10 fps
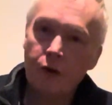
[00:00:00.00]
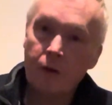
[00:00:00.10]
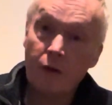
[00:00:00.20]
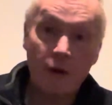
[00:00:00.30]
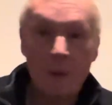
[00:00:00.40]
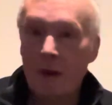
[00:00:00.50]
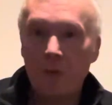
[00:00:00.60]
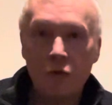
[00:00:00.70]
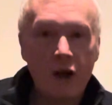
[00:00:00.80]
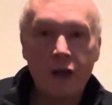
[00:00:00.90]
because I've made
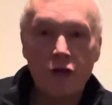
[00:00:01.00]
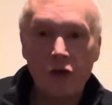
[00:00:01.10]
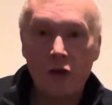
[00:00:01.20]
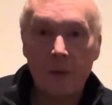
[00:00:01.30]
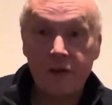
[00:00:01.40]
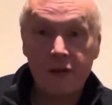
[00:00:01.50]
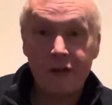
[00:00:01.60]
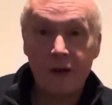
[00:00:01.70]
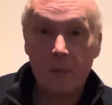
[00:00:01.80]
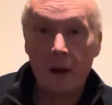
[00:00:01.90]
some changes to my
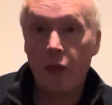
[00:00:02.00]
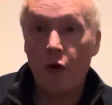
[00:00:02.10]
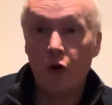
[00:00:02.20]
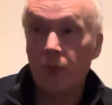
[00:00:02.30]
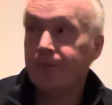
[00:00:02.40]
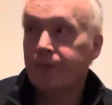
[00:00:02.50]
system, and I thought,